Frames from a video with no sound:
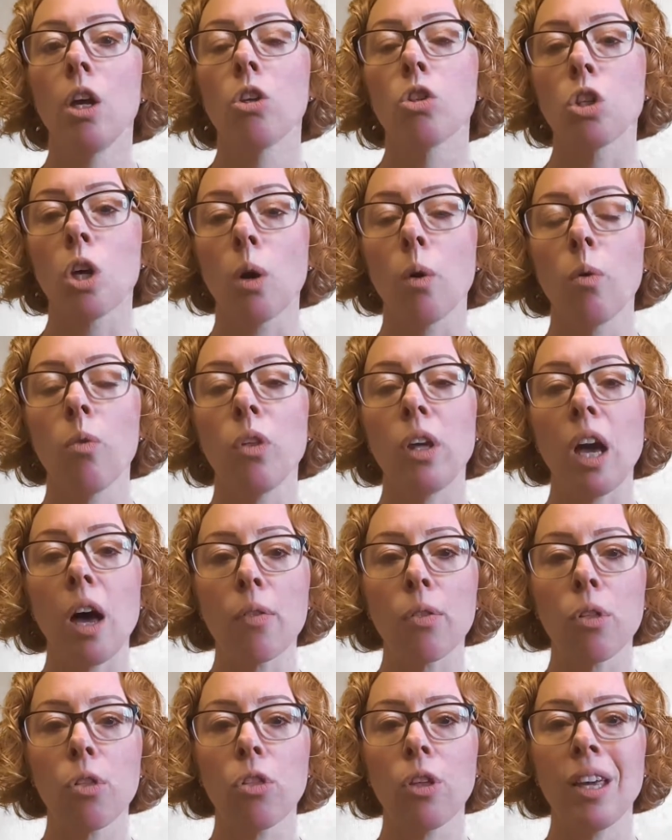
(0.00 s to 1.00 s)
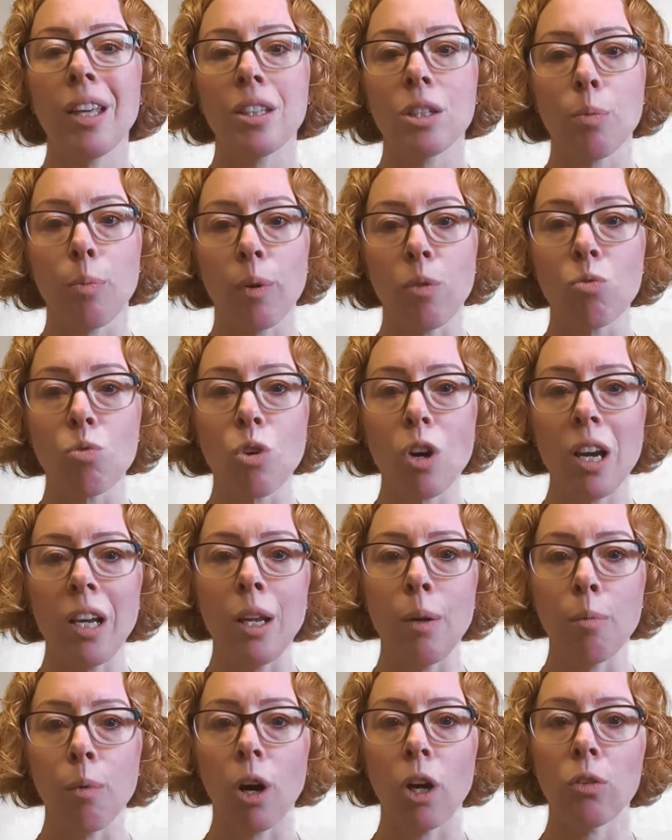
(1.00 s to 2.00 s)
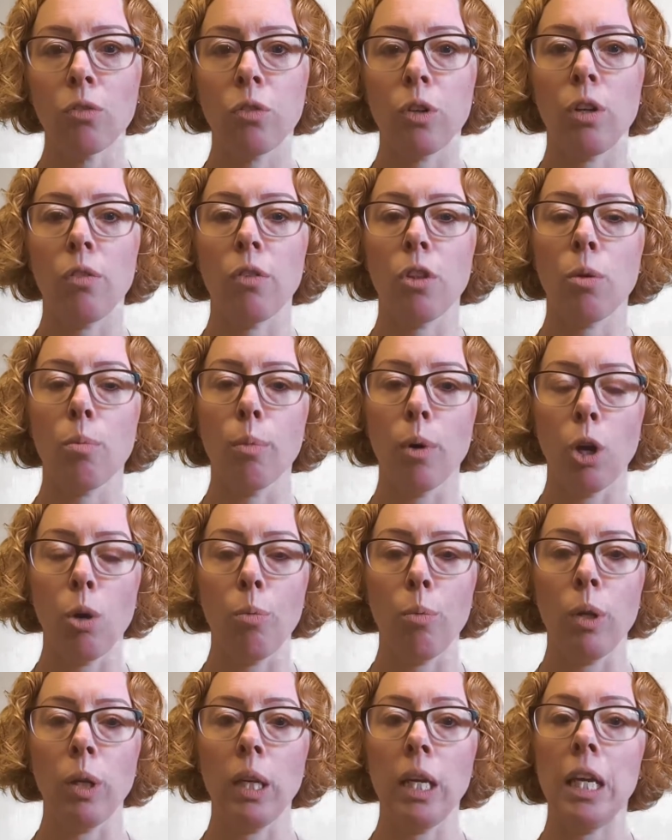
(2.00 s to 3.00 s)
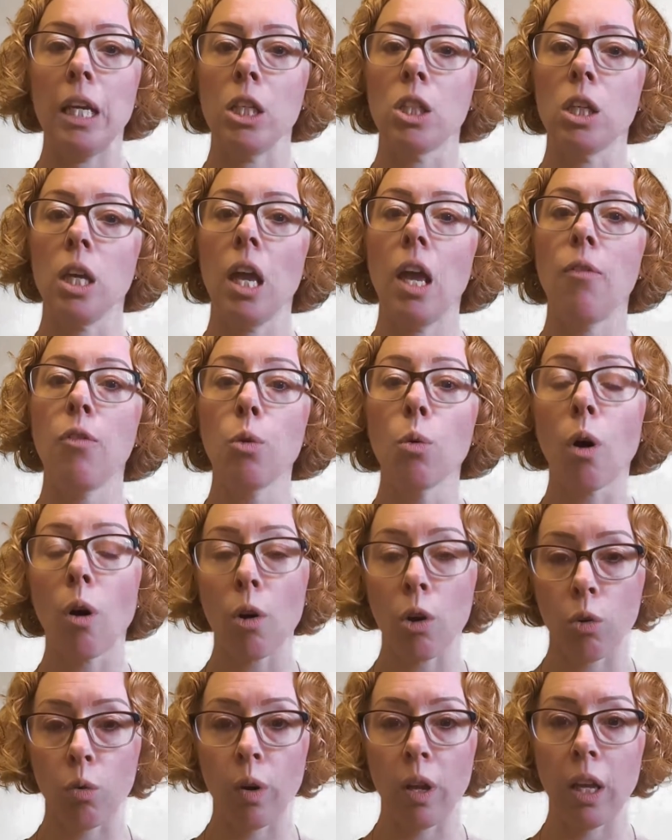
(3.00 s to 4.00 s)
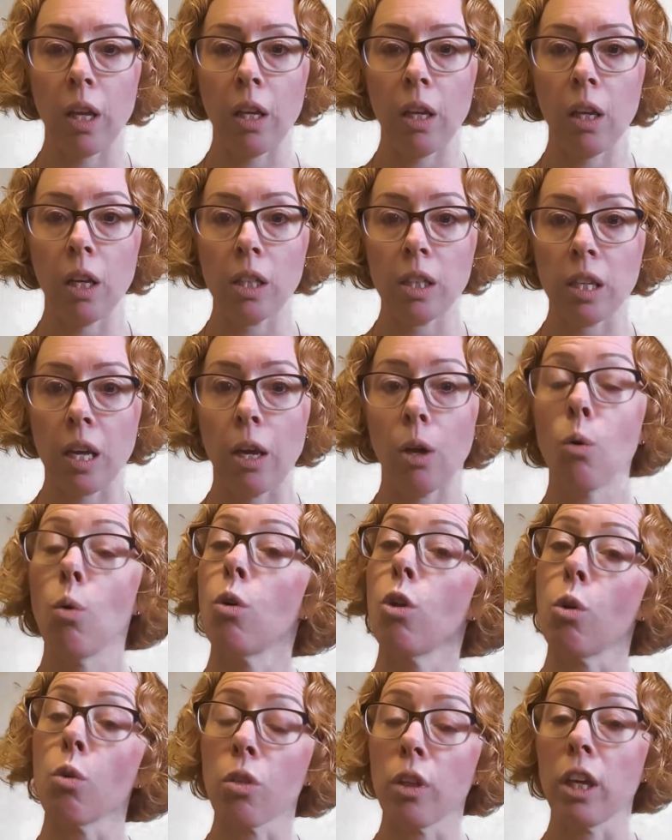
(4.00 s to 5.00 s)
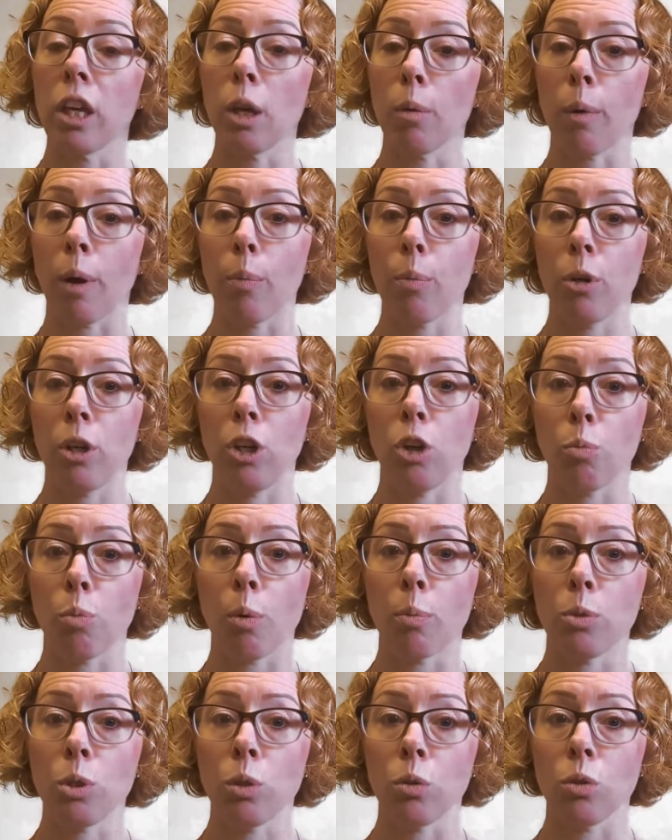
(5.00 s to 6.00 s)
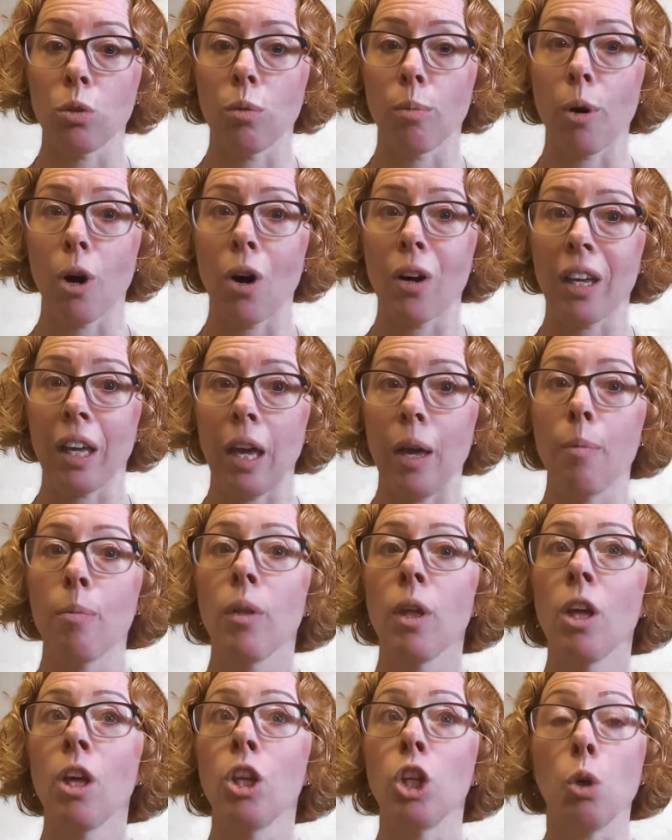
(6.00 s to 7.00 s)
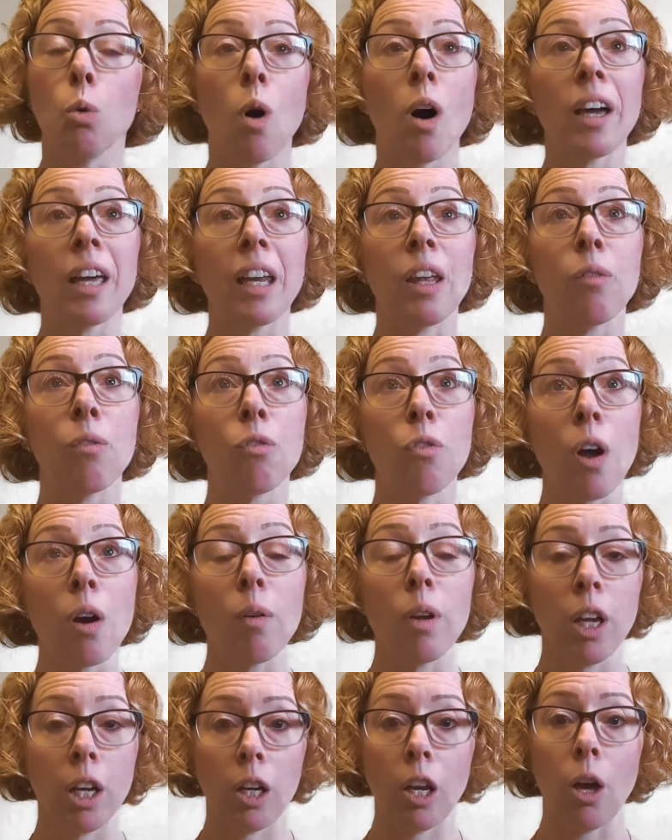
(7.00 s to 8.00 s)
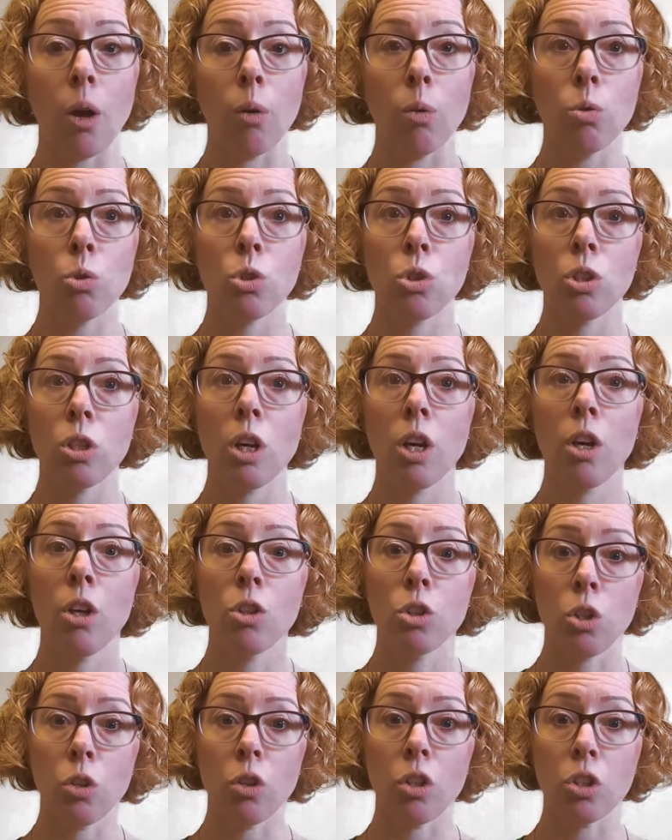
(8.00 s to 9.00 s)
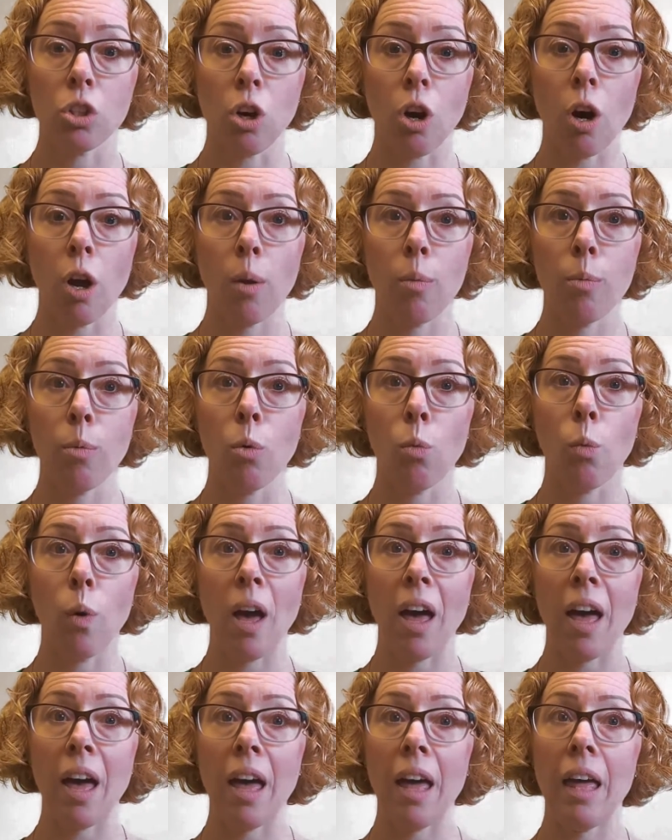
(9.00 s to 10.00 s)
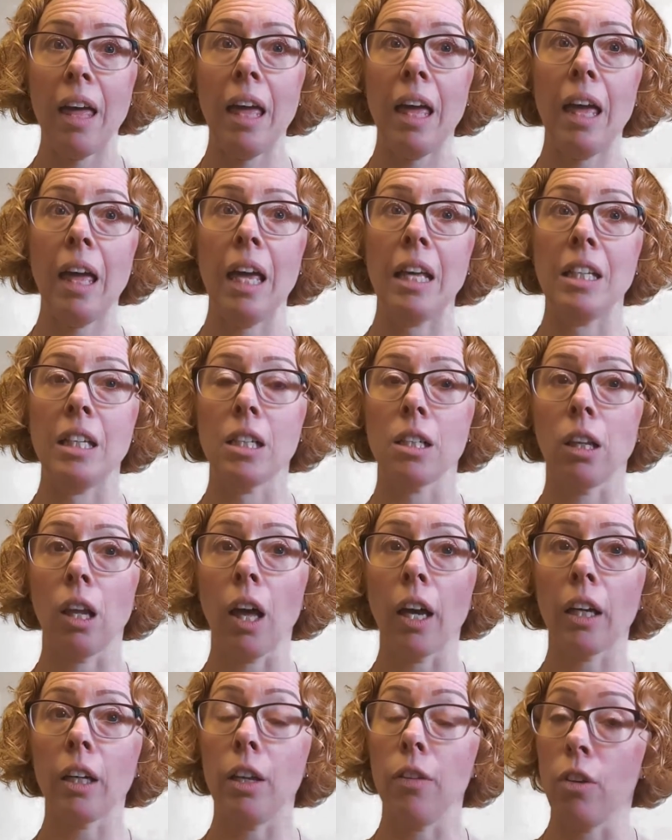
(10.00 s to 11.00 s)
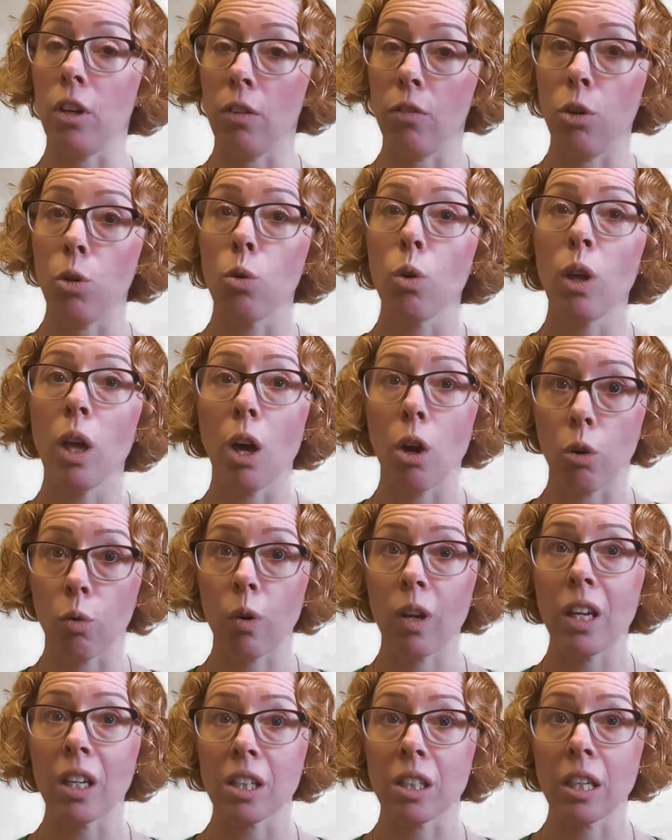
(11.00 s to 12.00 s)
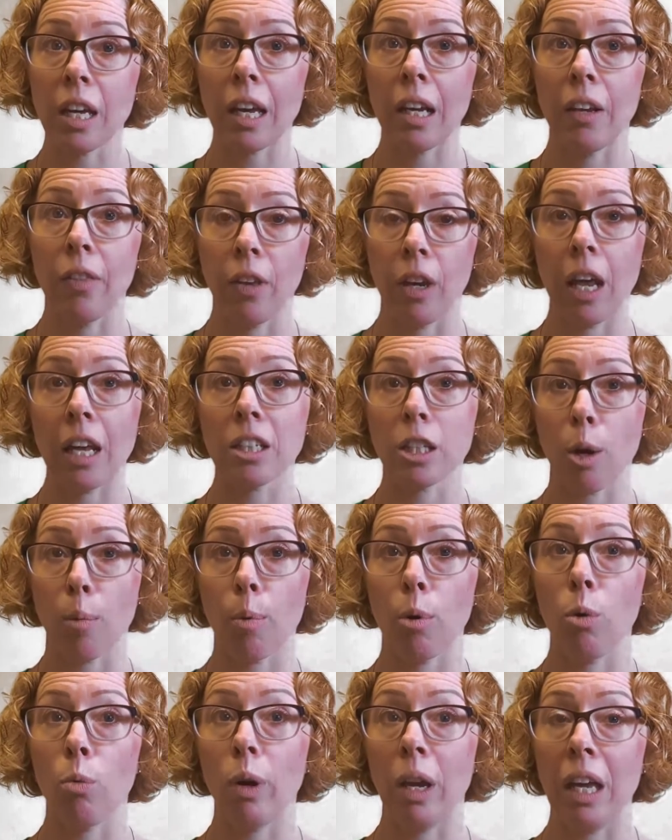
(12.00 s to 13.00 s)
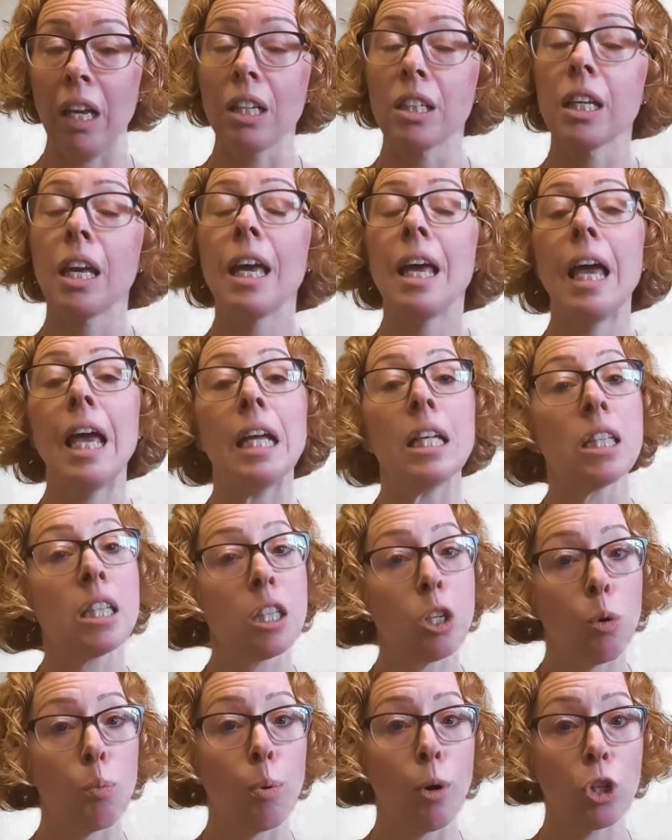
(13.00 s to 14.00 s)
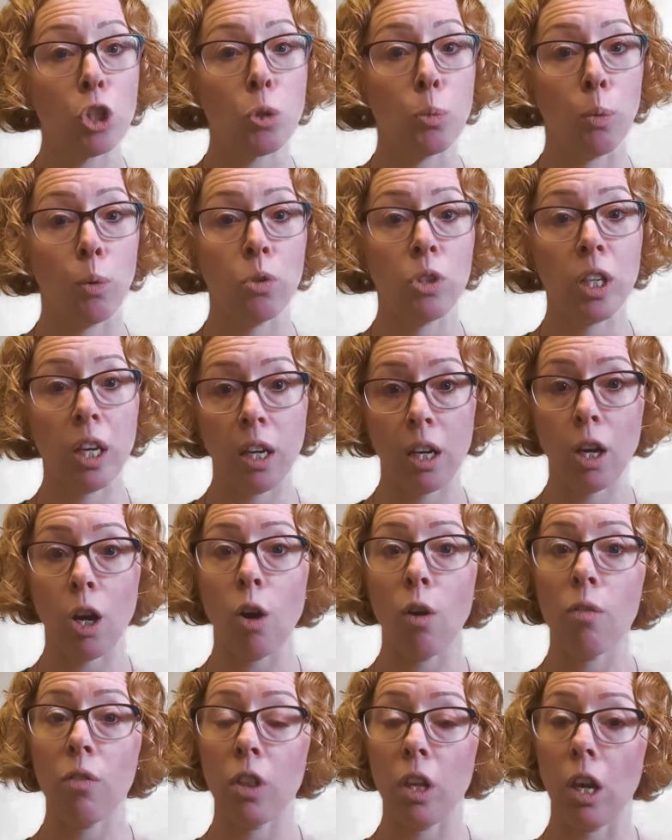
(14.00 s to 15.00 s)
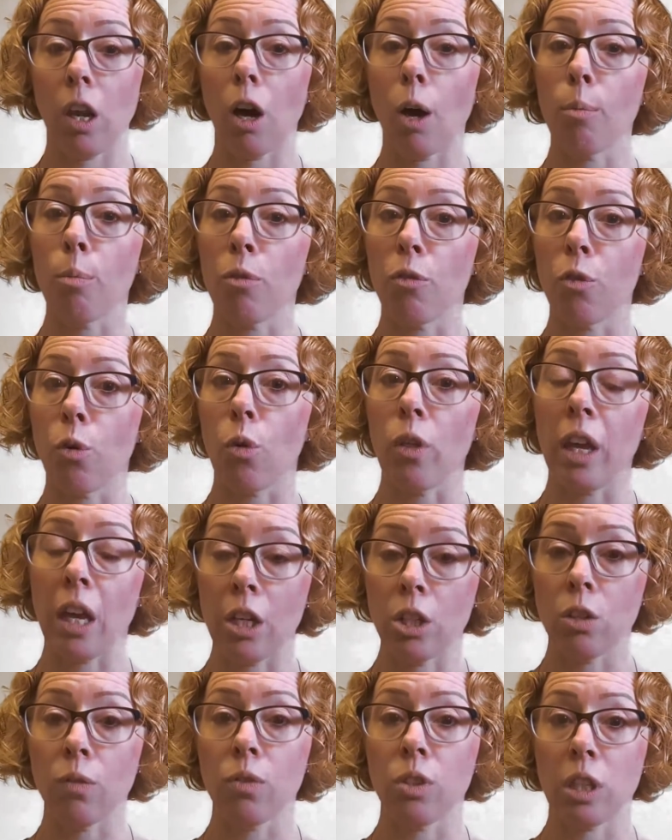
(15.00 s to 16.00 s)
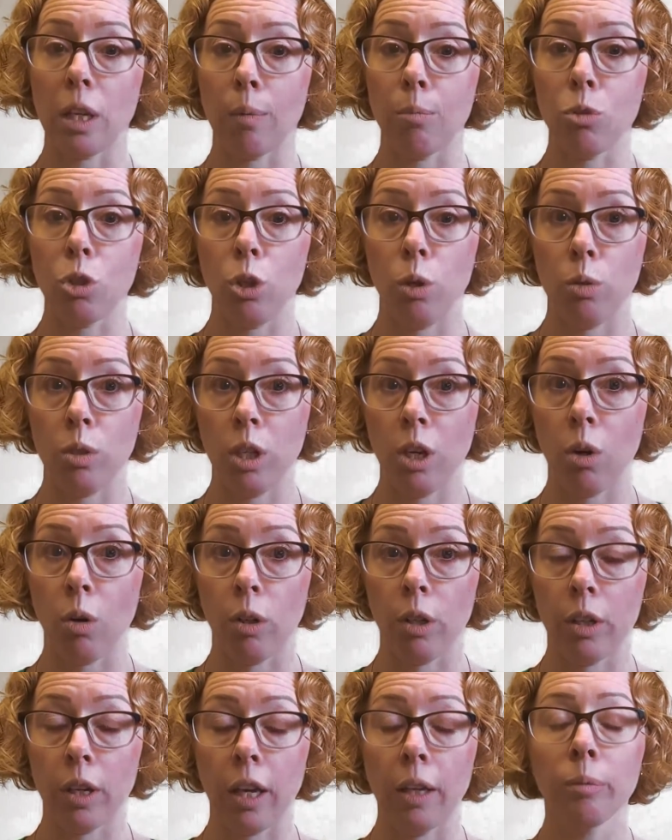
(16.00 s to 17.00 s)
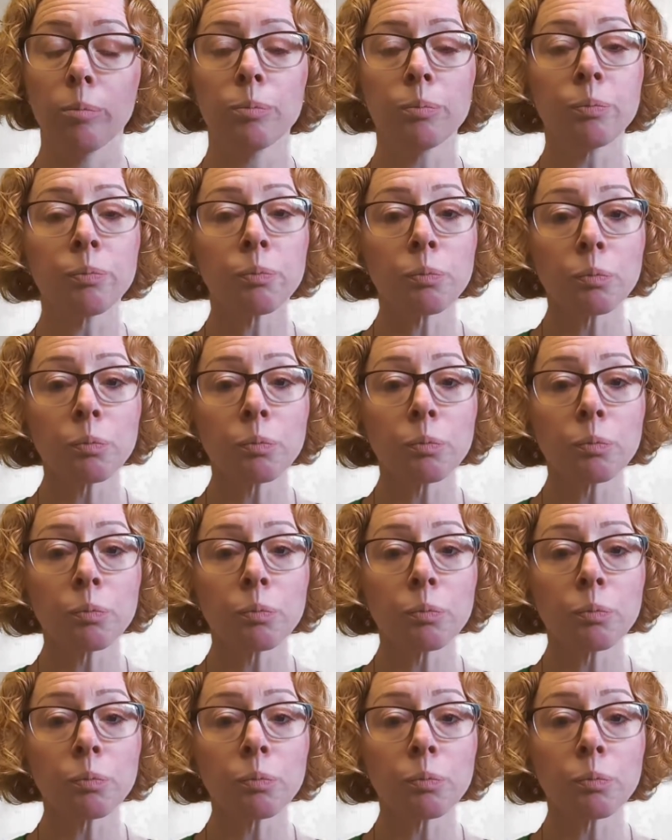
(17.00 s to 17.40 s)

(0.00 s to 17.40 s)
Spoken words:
So the other thing to be really mindful of at the moment is if you are agreeing a sale or you're thinking about putting your property on the market, you are getting very close to the time where it is likely that if you agree a sale in the next couple of weeks, it's still possible to get it over the line before the end of stamp duty holiday.